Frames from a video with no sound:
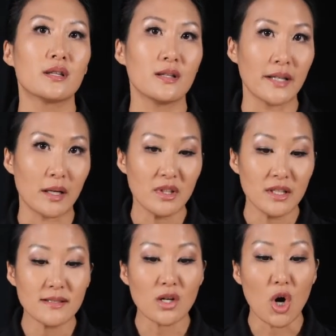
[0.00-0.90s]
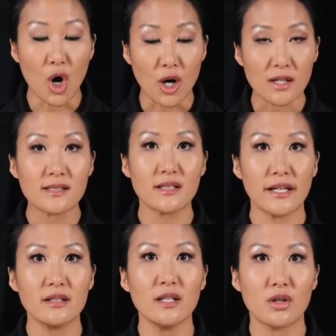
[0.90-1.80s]
The laminates are
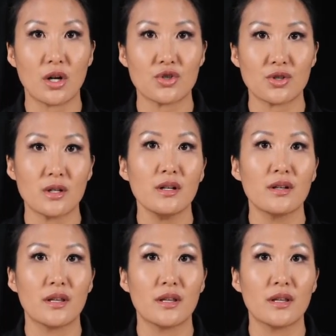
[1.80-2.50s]
slightly larger